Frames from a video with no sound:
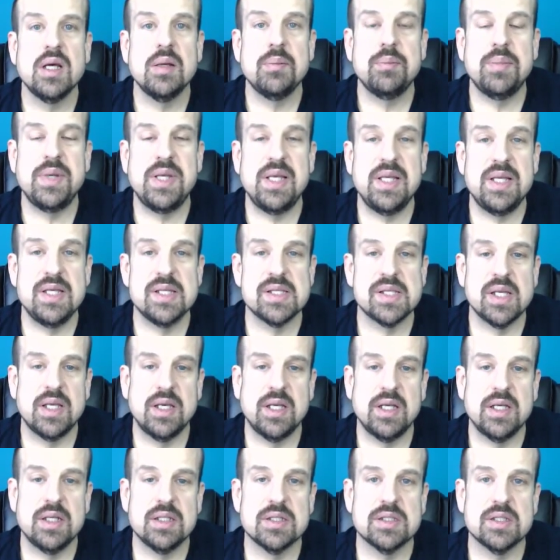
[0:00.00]
peas in
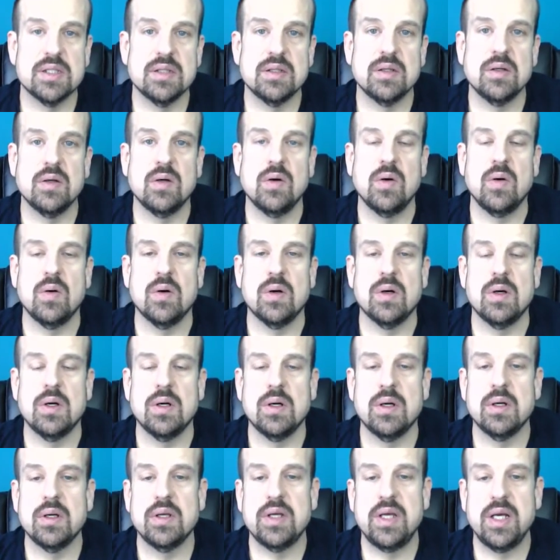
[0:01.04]
it,
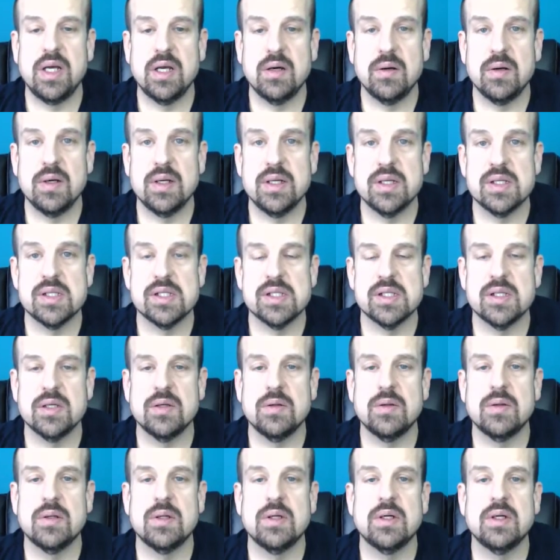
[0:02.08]
or carrots,
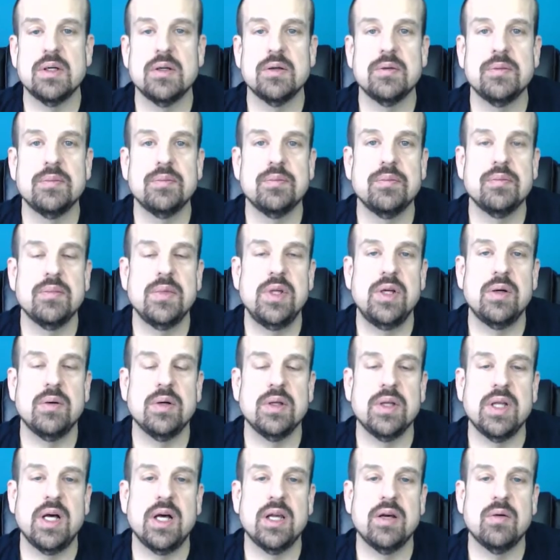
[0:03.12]
or a
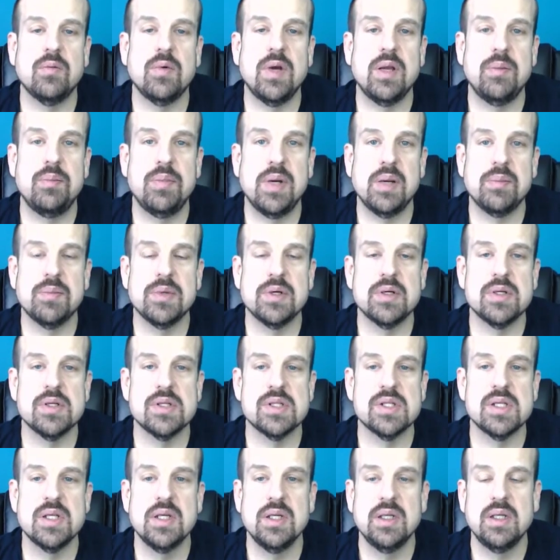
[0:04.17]
lot of red
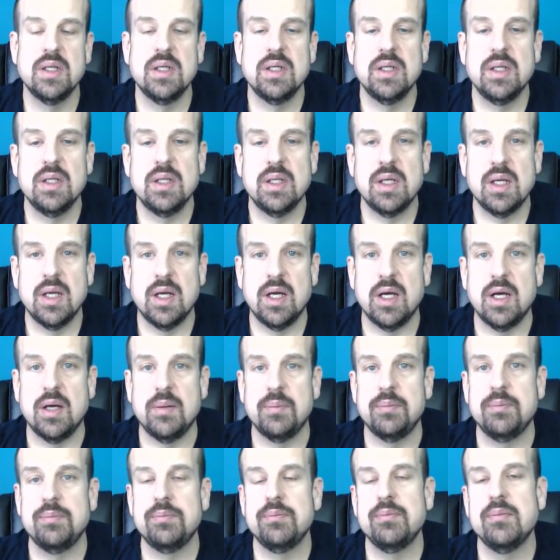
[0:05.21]
peppers.
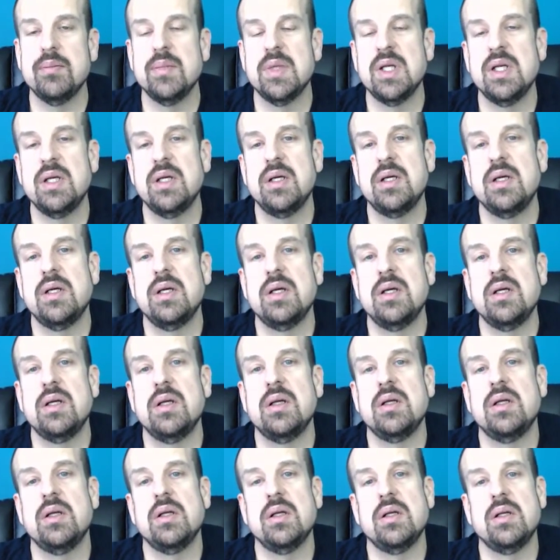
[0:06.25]

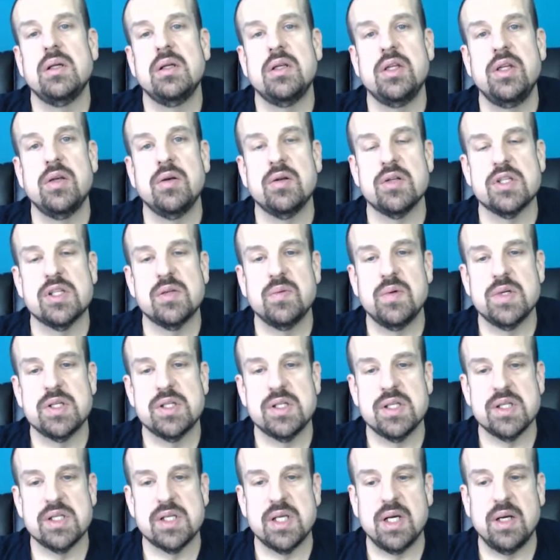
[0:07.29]
You could switch
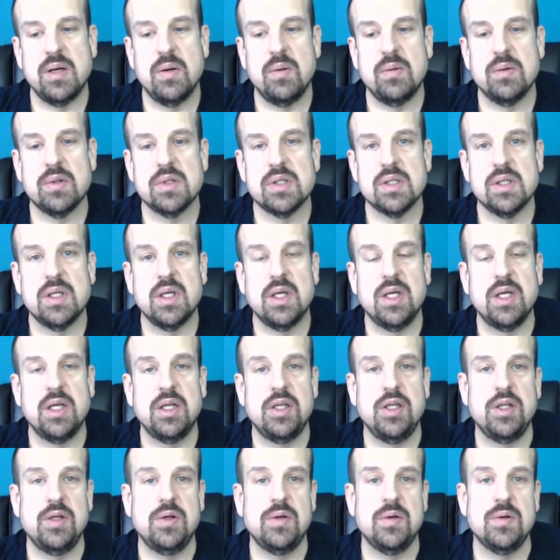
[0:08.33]
this out and
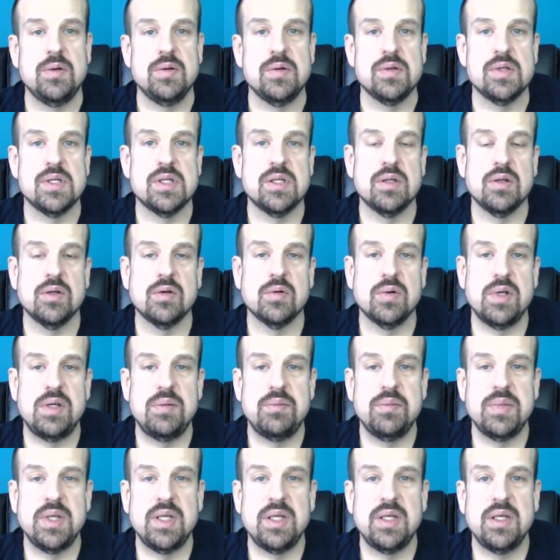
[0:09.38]
use green
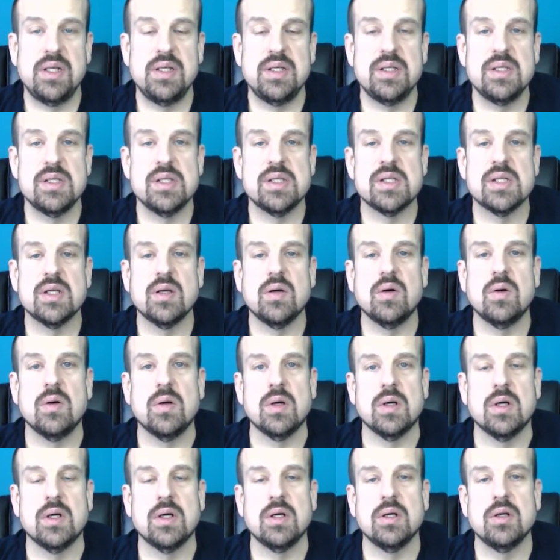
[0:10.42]
beans
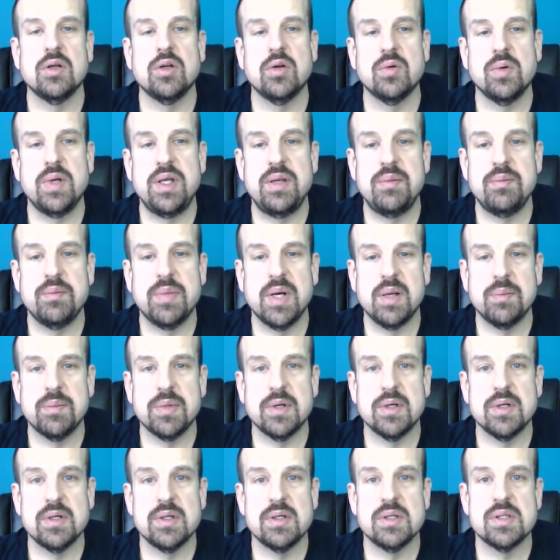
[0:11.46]
or green
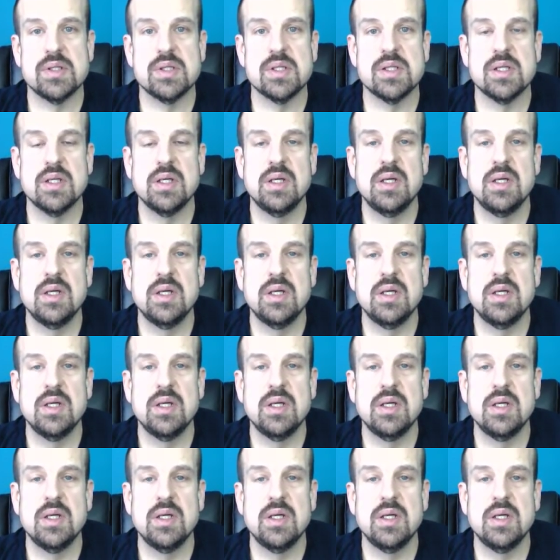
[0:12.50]
peppers,